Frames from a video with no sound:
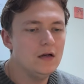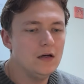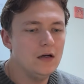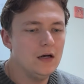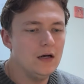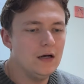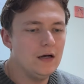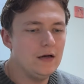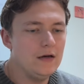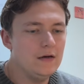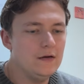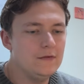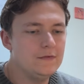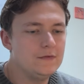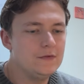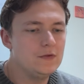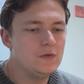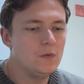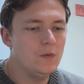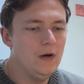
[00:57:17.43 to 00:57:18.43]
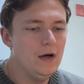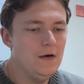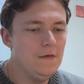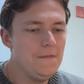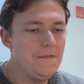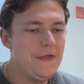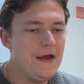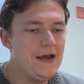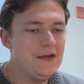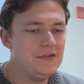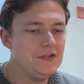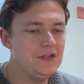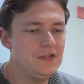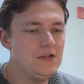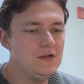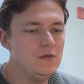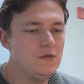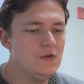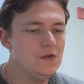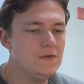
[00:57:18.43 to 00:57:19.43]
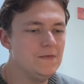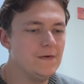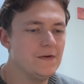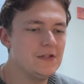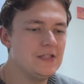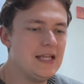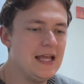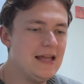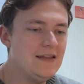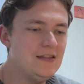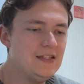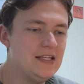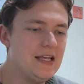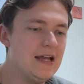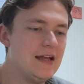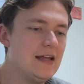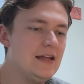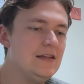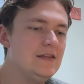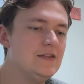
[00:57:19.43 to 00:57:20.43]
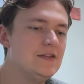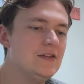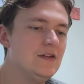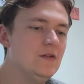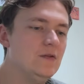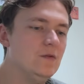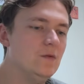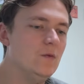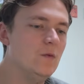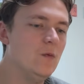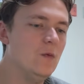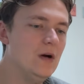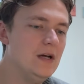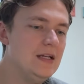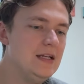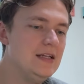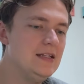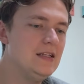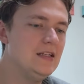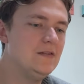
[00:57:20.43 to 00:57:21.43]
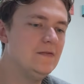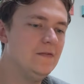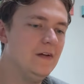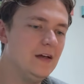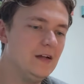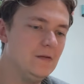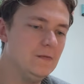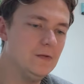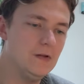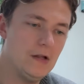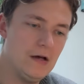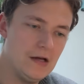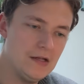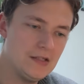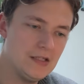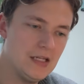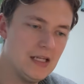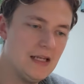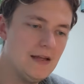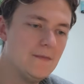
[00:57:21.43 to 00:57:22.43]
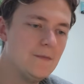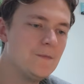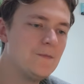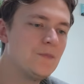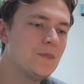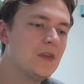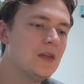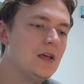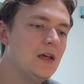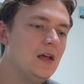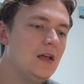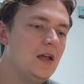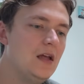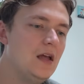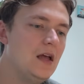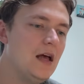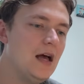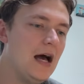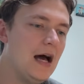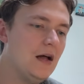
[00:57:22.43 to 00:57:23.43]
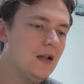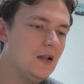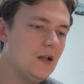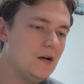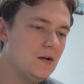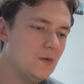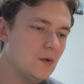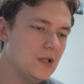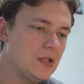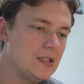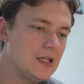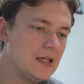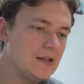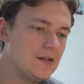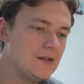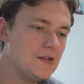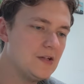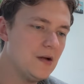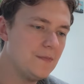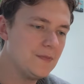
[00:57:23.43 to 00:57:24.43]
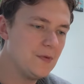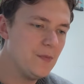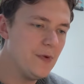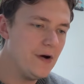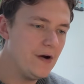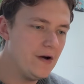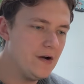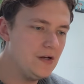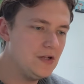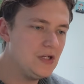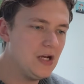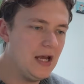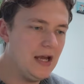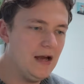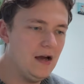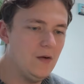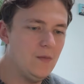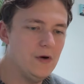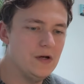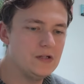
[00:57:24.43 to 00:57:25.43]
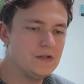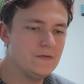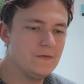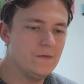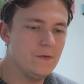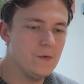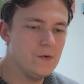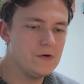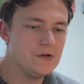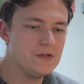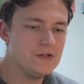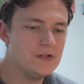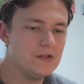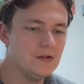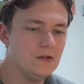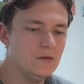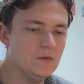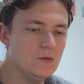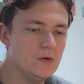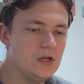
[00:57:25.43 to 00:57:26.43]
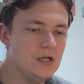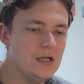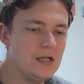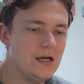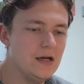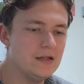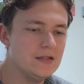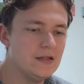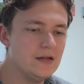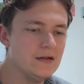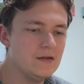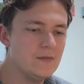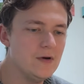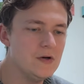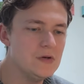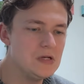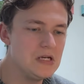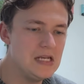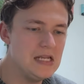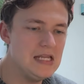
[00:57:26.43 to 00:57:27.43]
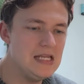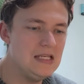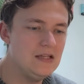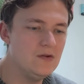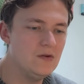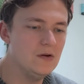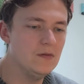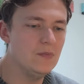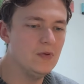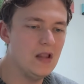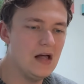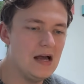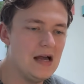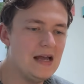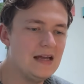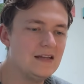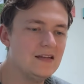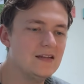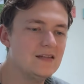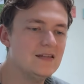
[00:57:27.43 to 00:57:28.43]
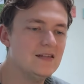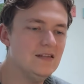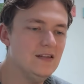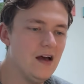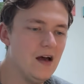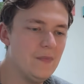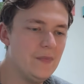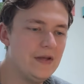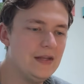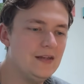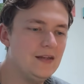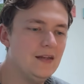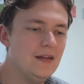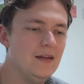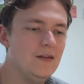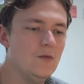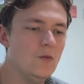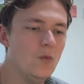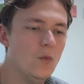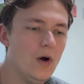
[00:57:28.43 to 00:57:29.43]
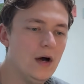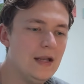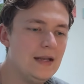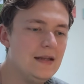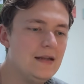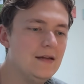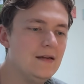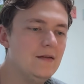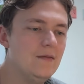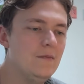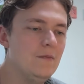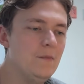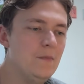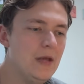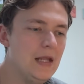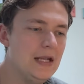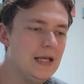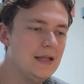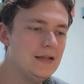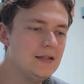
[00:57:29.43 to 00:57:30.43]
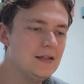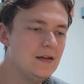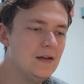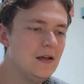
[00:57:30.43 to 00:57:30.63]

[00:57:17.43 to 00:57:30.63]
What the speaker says: of 12,000 newtons for 10 seconds, what is its final velocity? How long will it take to stop the barge? How much force would a tugboat need to apply to stop it in 1 minute?